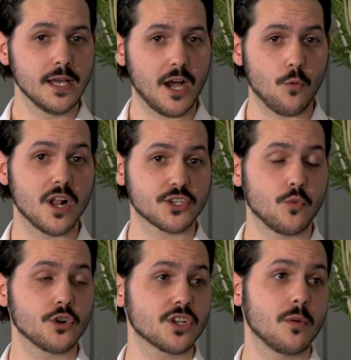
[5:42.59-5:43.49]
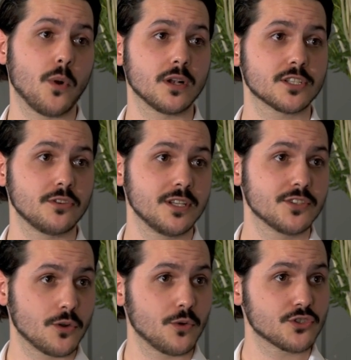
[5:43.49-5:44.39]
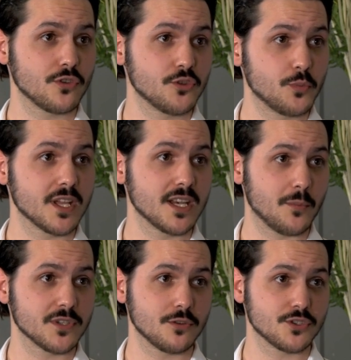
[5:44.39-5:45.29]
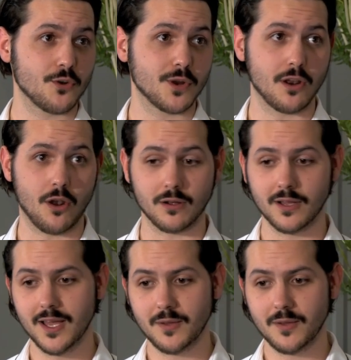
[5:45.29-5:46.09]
Welsh was compulsory, so I was trying to pick it up as I was going along.